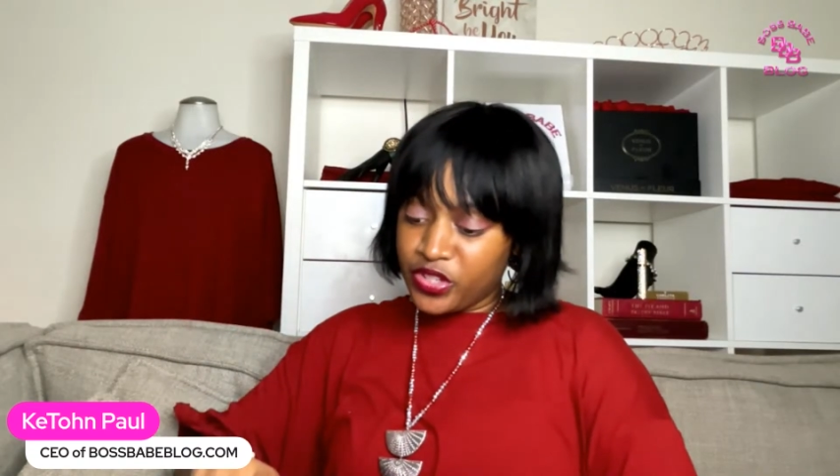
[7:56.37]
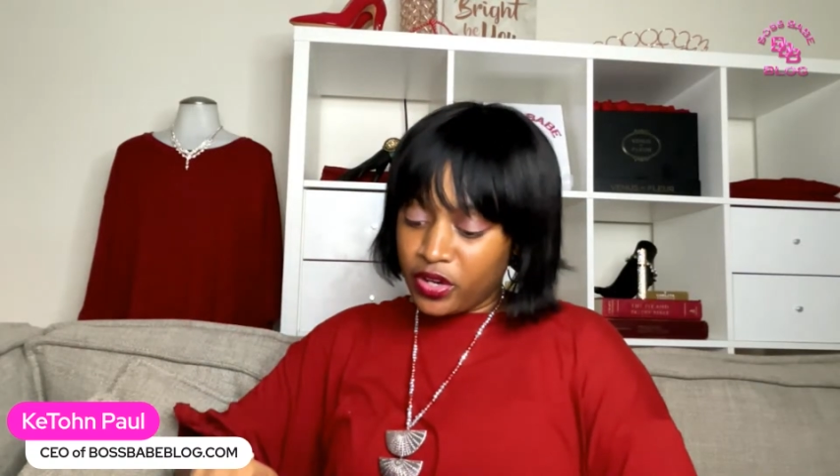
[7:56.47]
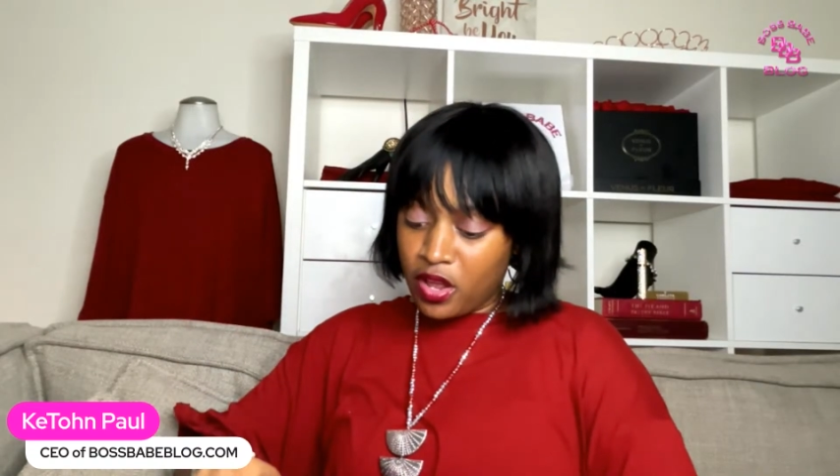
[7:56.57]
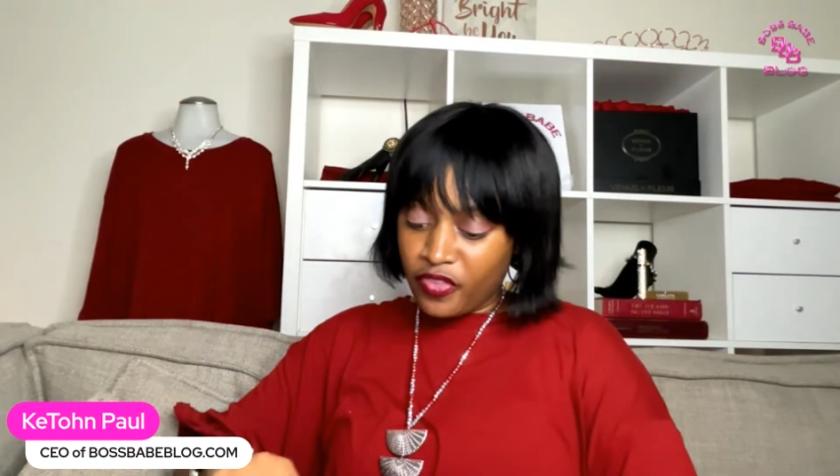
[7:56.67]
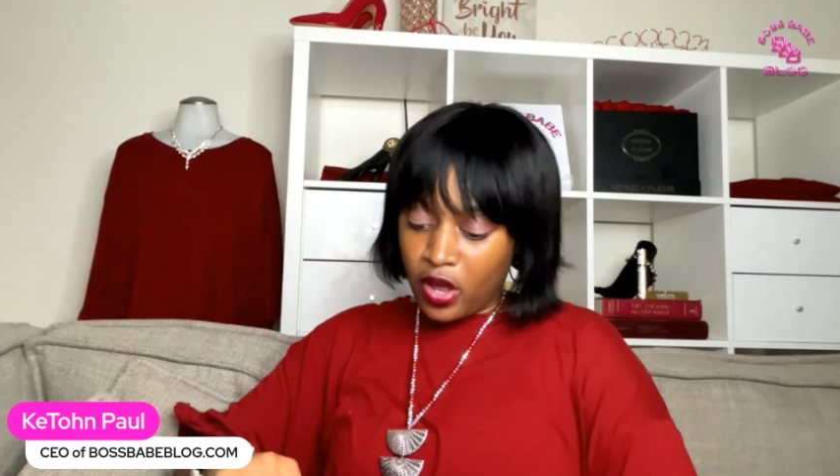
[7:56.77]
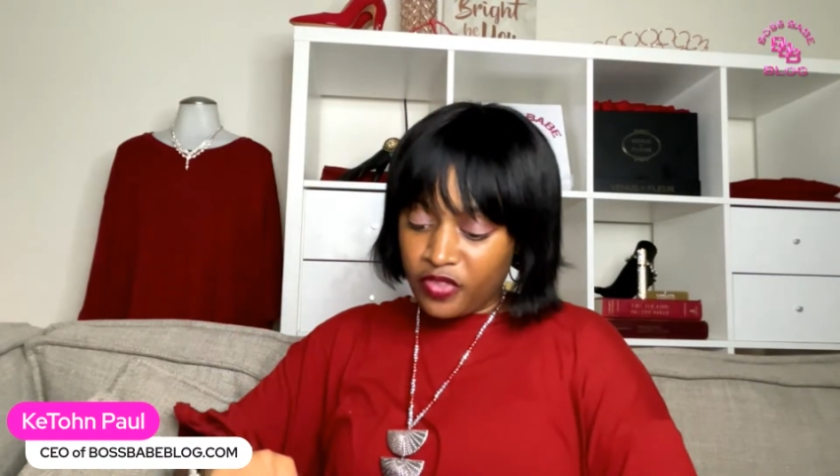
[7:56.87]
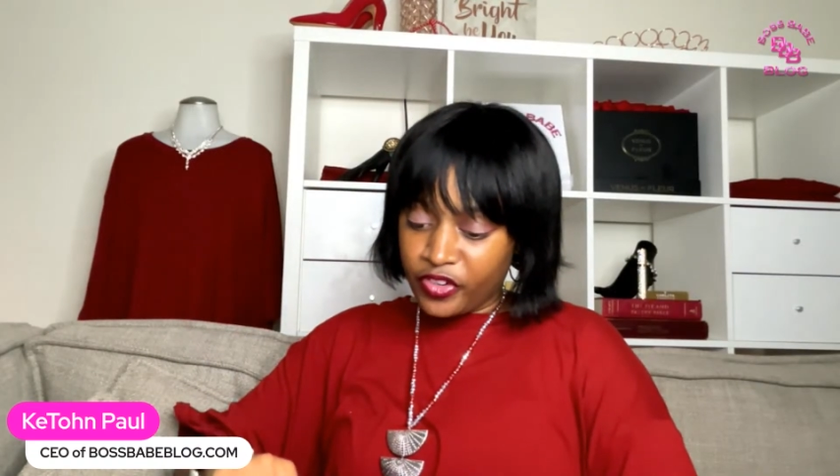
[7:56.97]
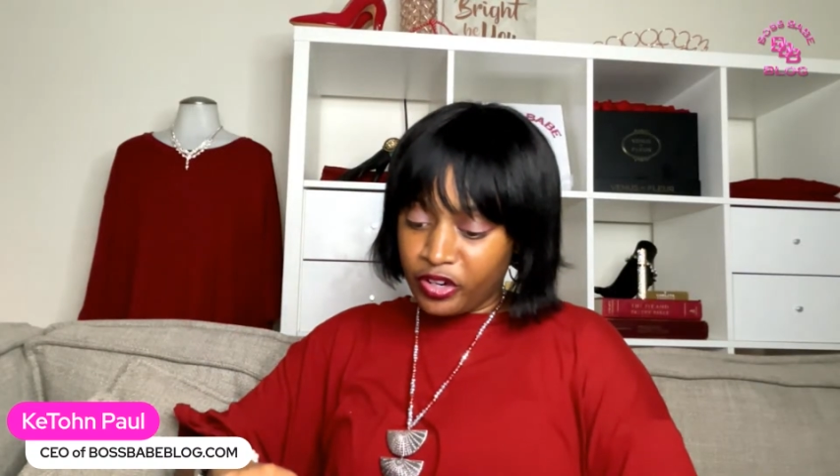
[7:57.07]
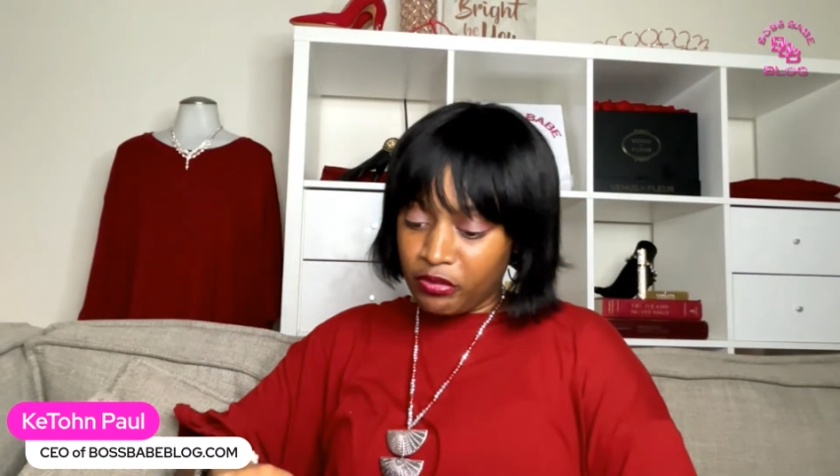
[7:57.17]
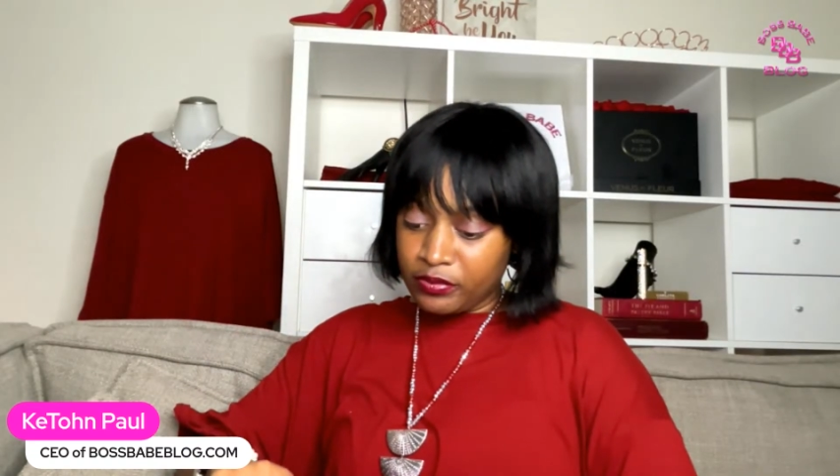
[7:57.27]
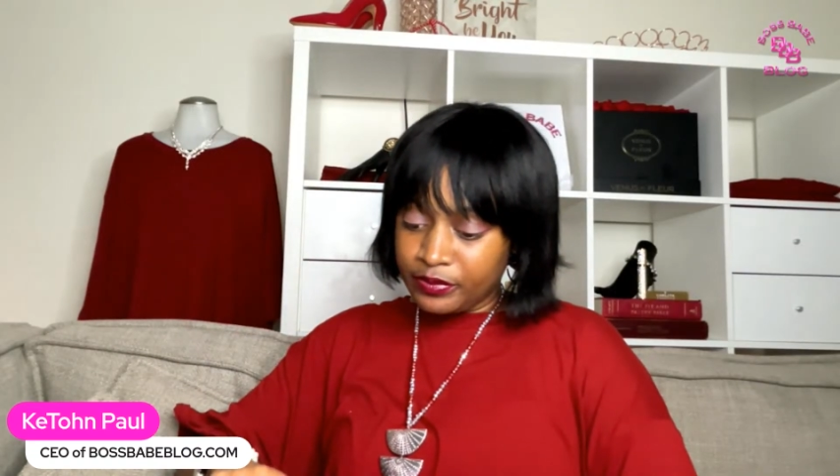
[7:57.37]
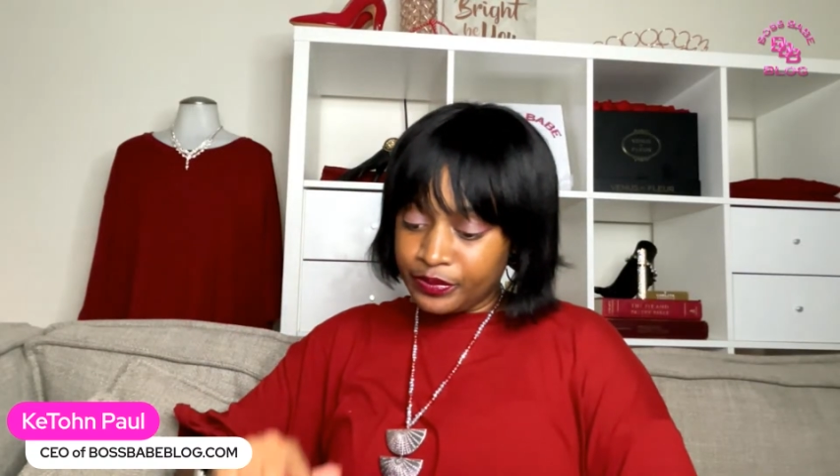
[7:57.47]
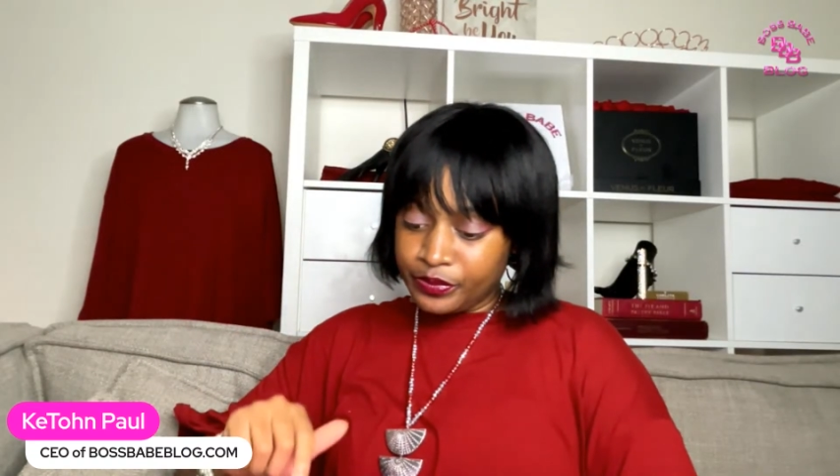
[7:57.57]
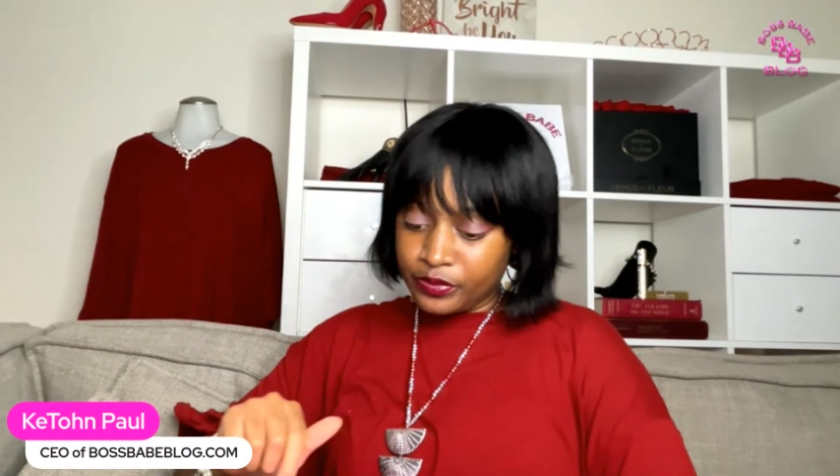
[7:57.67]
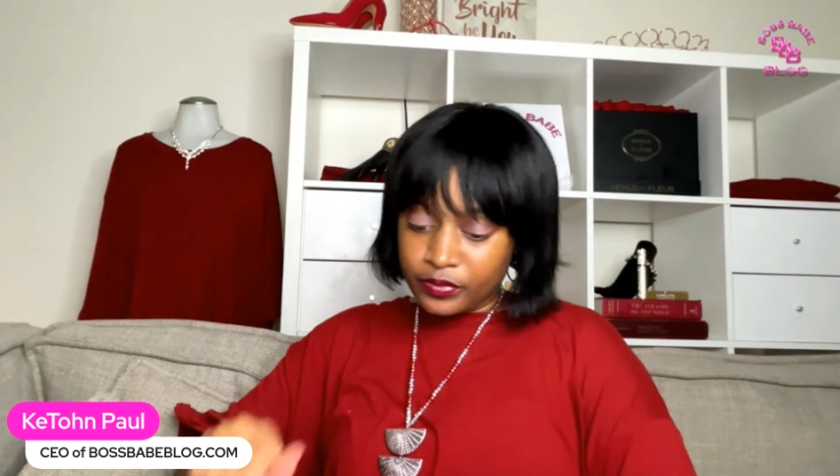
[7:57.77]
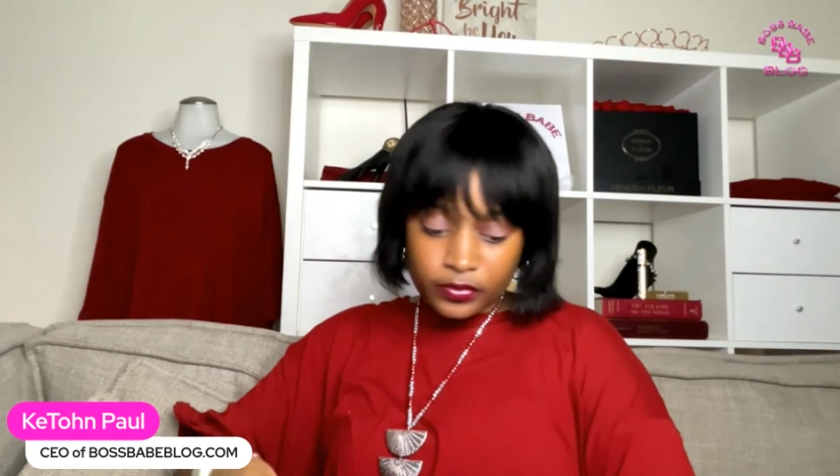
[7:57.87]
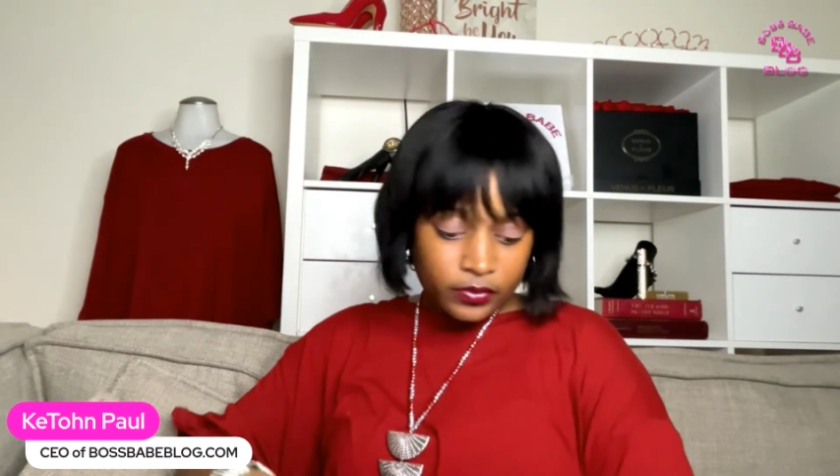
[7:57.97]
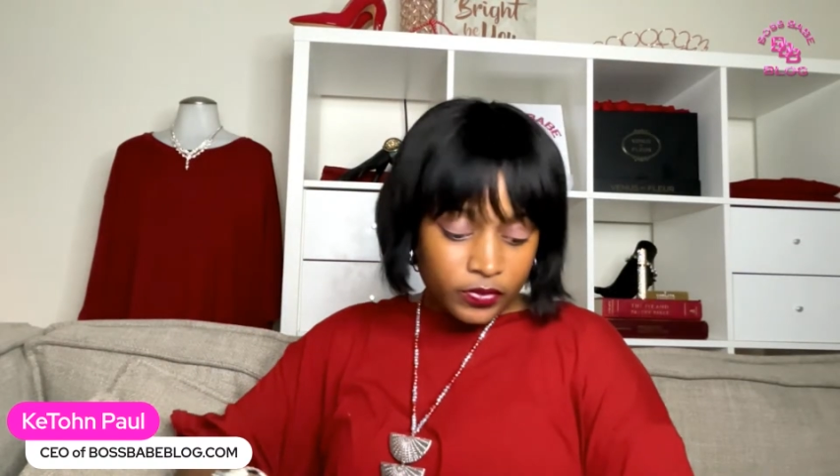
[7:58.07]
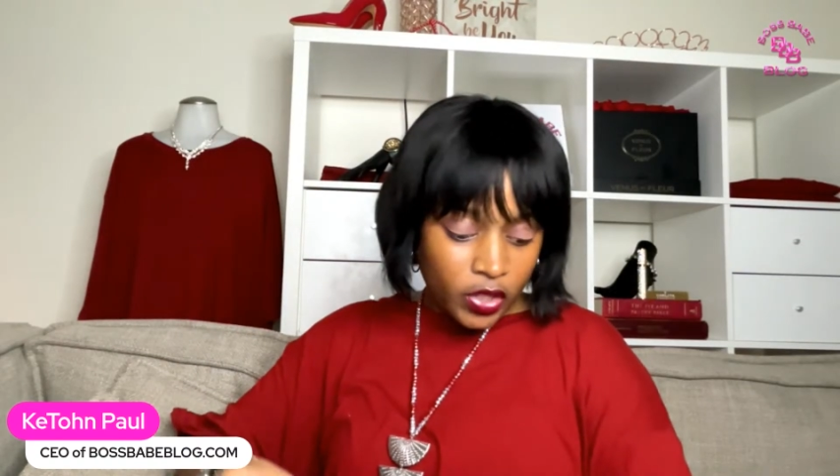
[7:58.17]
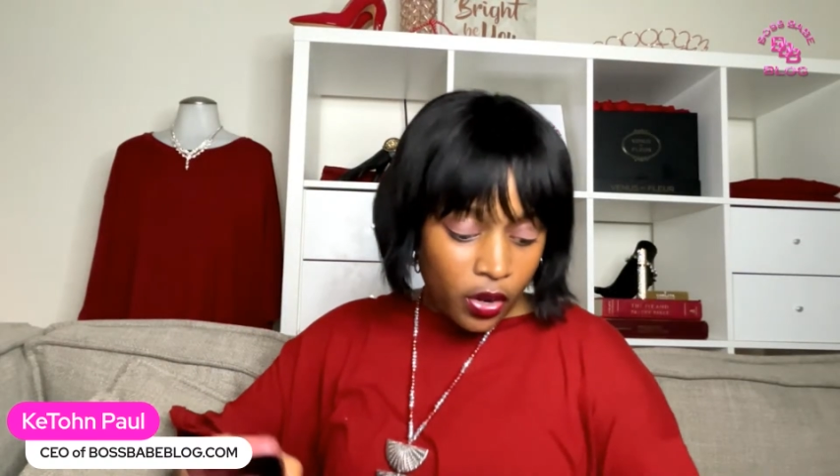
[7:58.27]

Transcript: off offer. Oh,